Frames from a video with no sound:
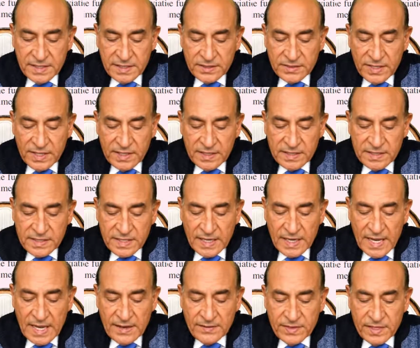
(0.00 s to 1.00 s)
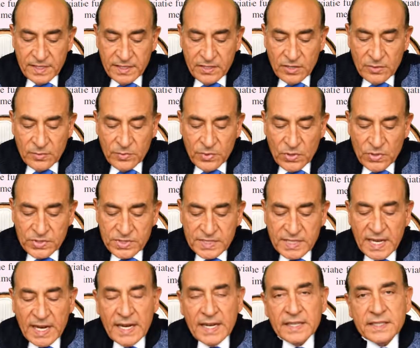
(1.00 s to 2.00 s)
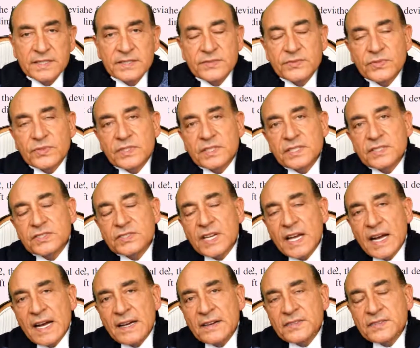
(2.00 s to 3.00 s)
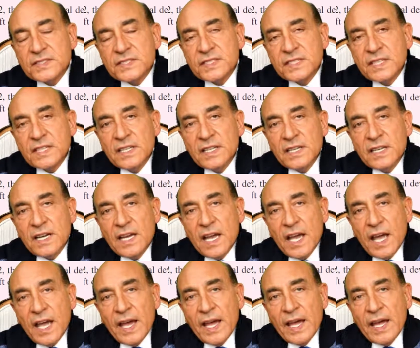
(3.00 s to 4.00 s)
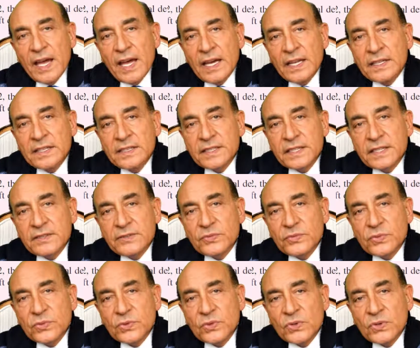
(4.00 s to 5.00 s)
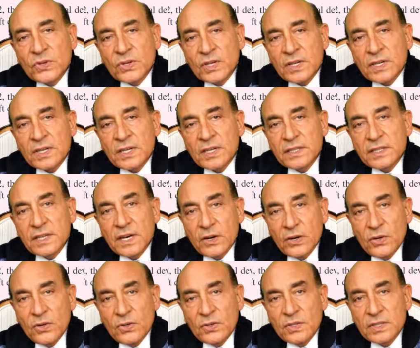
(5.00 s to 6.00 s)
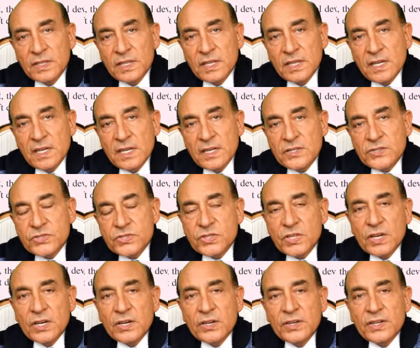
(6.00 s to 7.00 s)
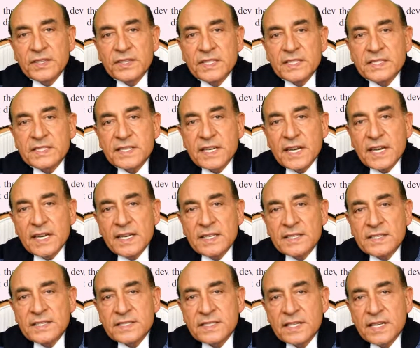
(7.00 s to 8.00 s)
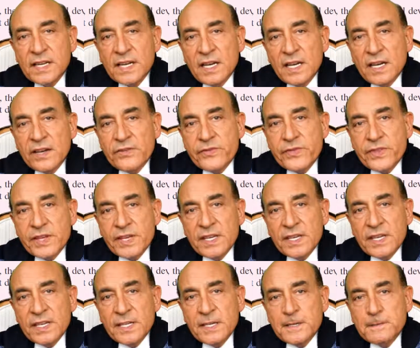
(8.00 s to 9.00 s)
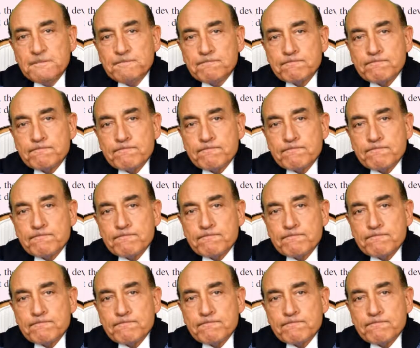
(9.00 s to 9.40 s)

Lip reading: grade is 11 on both sides for the shaft and for the hole. So in this case, the